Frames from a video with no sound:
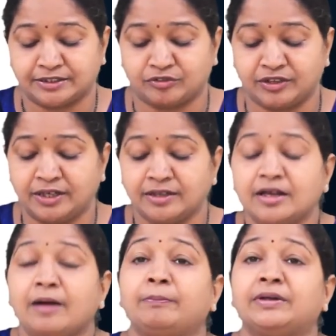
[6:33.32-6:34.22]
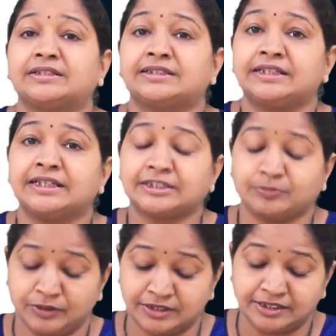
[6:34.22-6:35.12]
square plus
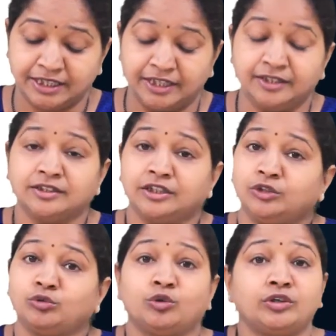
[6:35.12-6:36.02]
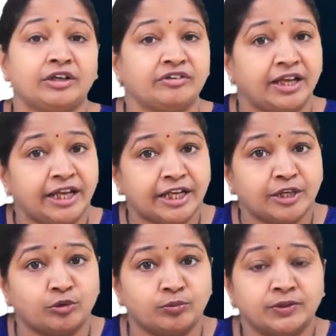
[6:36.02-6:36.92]
cx plus d. You don't have a
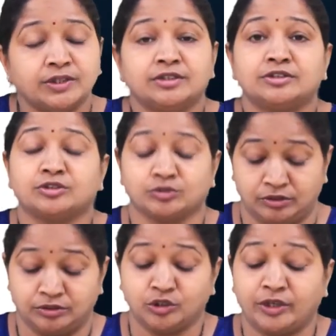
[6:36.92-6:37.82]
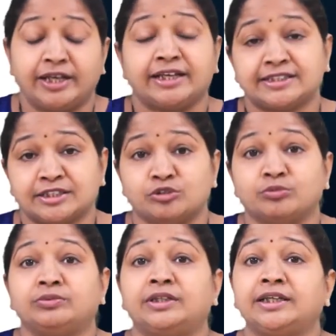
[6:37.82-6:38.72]
cube, x
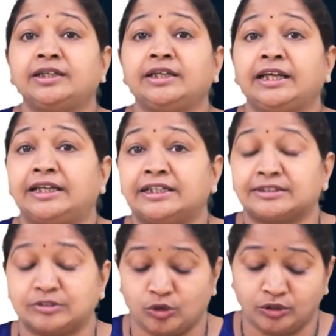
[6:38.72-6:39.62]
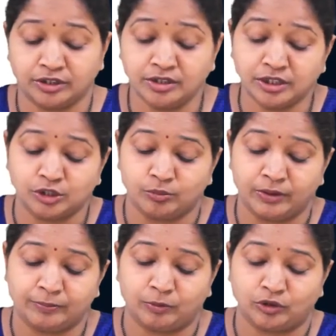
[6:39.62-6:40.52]
cube, then it is not a
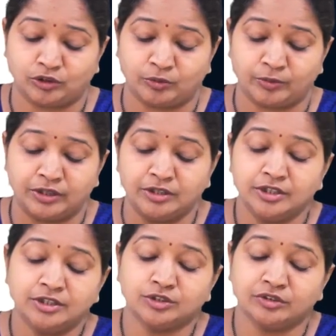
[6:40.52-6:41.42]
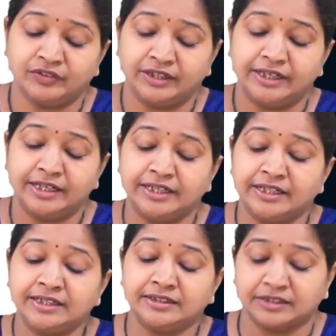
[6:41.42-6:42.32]
cubic polynomial. So with
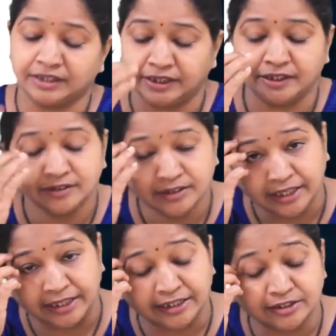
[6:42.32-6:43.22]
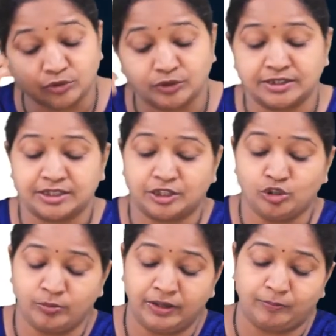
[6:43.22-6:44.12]
degree 3, it is known as a
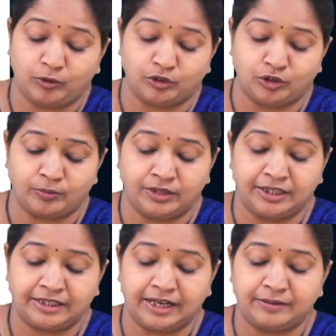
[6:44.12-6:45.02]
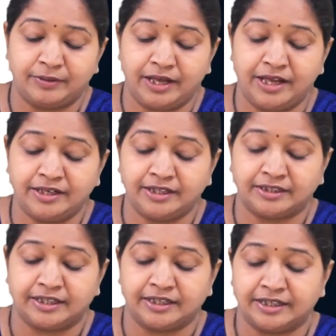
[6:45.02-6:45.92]
cubic polynomial. It can be
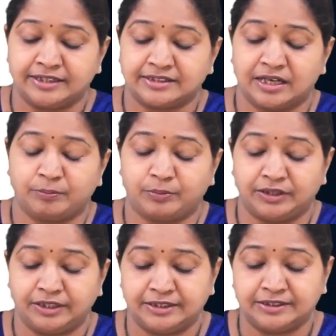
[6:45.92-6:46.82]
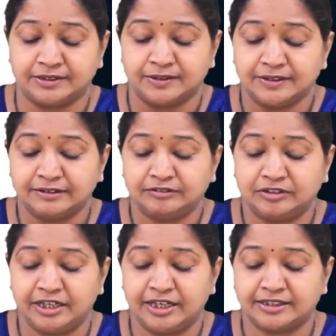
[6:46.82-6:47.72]
anything. Example is
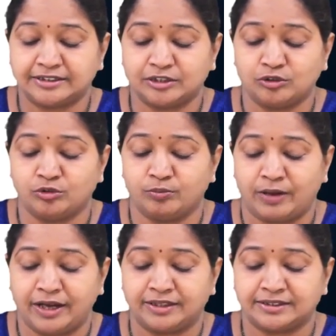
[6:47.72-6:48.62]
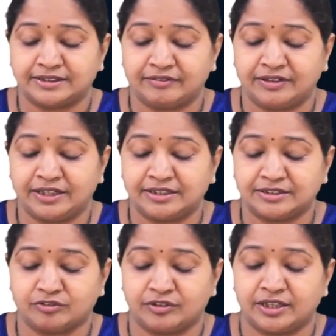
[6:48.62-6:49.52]
3x cube minus 7x
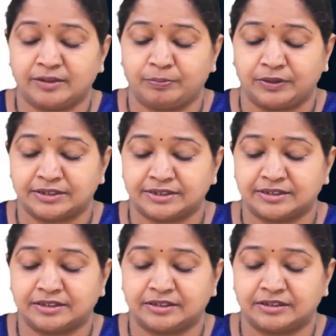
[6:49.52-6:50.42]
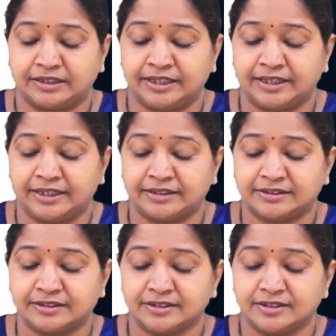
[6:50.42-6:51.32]
square plus
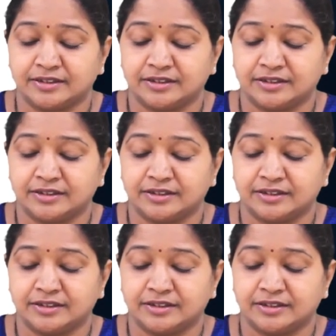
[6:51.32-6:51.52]
3x